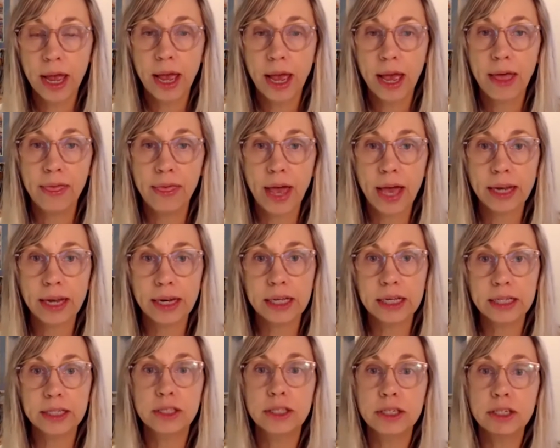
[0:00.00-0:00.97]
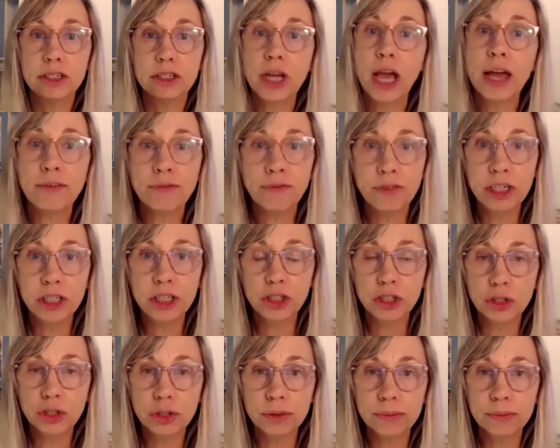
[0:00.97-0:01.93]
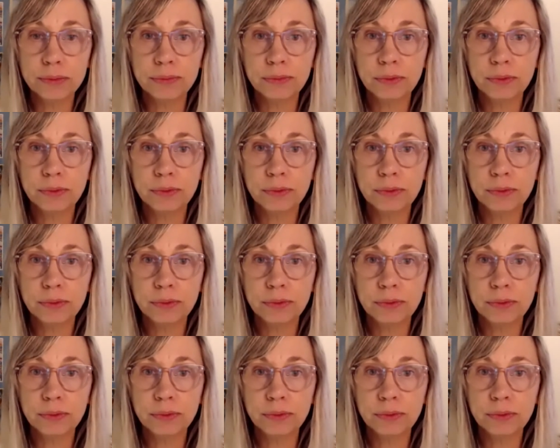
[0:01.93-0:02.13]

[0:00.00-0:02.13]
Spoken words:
and that is the chat feature